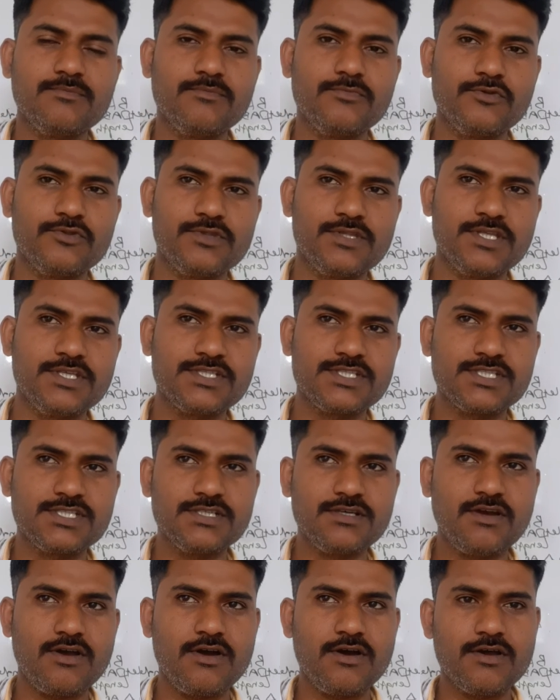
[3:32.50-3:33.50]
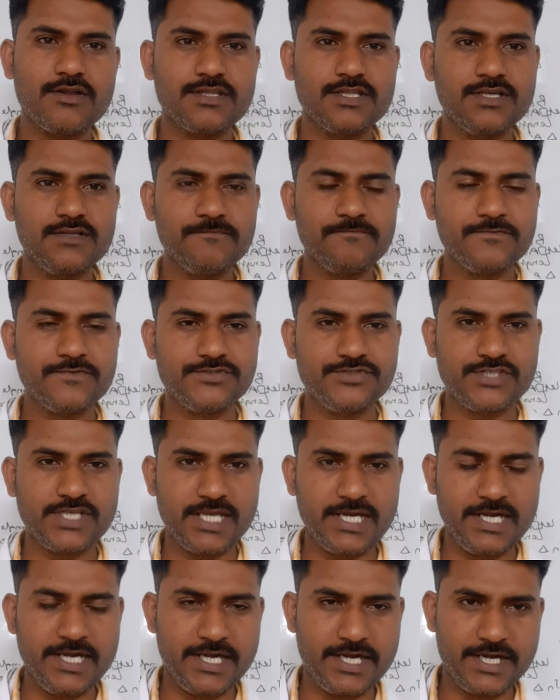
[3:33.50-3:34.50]
Buddhist or the
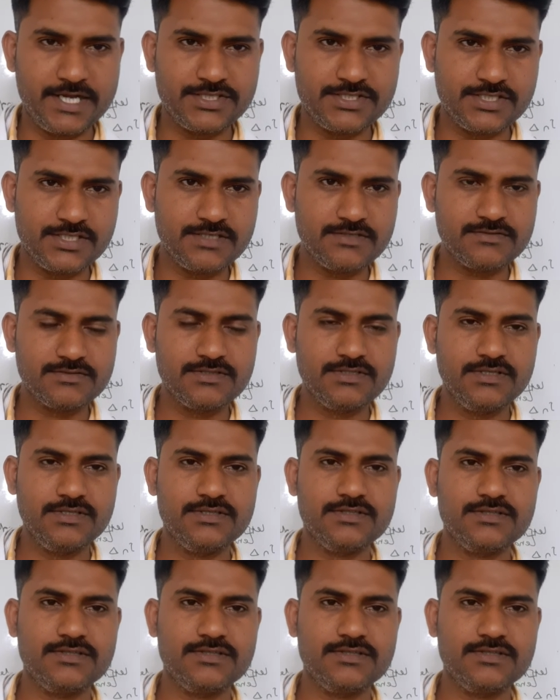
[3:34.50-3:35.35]
Jain literature.